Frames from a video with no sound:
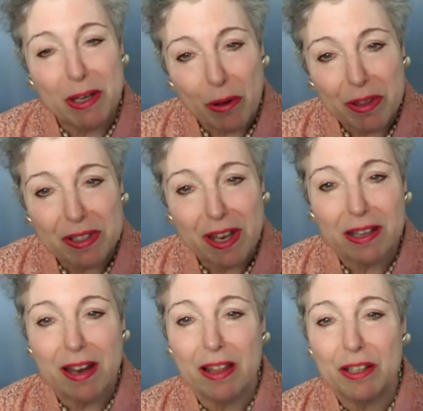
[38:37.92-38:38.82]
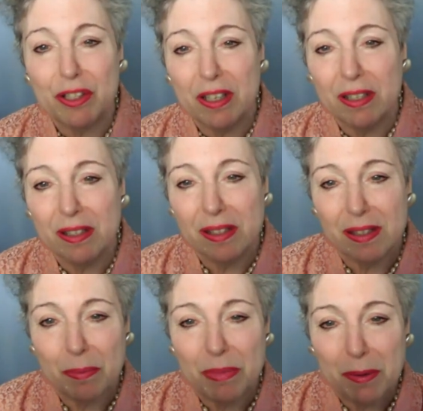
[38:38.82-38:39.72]
I know the technology is
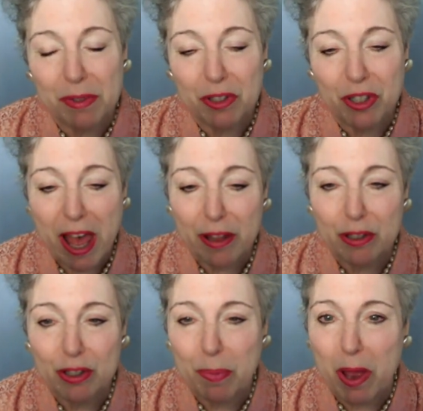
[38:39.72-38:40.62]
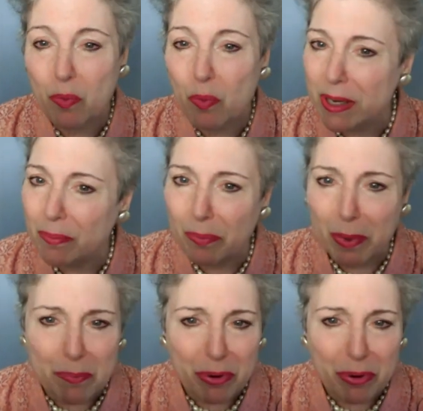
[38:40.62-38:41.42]
sometimes a challenge, but we we